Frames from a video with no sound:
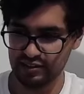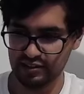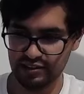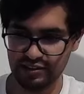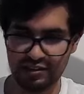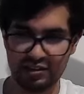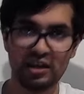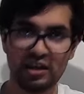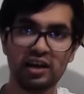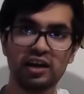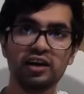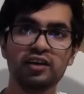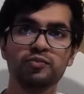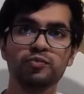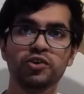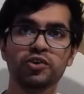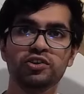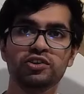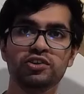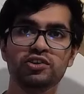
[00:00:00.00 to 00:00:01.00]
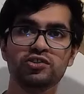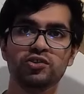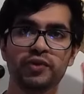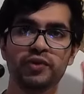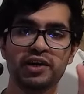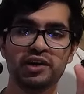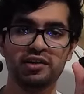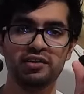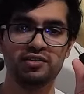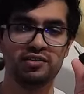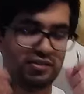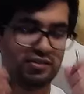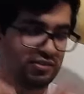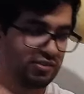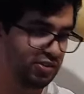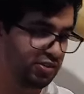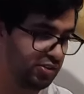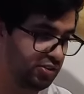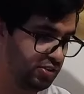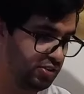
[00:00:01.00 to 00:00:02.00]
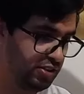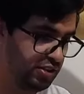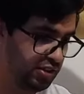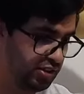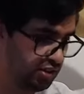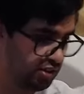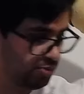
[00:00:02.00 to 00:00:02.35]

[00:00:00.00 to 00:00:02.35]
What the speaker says: Okay, put these away. So here you go,